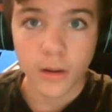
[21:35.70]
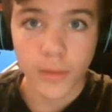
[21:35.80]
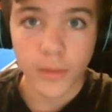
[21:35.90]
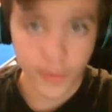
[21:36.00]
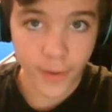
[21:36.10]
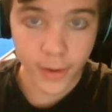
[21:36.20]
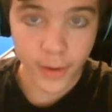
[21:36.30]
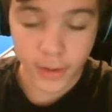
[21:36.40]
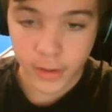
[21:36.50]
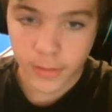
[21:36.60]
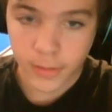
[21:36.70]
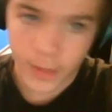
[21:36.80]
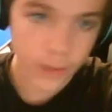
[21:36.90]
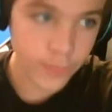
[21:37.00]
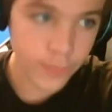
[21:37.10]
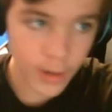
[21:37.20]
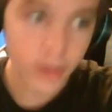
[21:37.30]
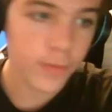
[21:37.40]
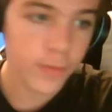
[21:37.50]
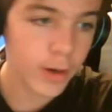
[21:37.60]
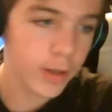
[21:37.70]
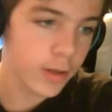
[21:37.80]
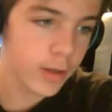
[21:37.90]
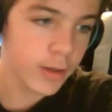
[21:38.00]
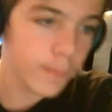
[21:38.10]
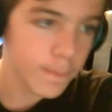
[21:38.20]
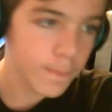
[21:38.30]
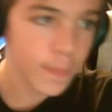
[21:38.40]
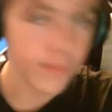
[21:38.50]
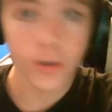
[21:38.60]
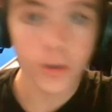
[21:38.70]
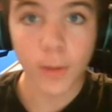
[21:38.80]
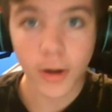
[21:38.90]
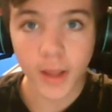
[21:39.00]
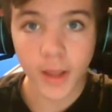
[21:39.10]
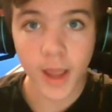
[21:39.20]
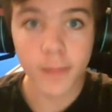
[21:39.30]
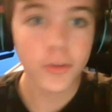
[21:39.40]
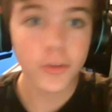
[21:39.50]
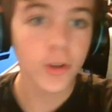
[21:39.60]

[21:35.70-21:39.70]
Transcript: they're very good. They are very, very good first-party games.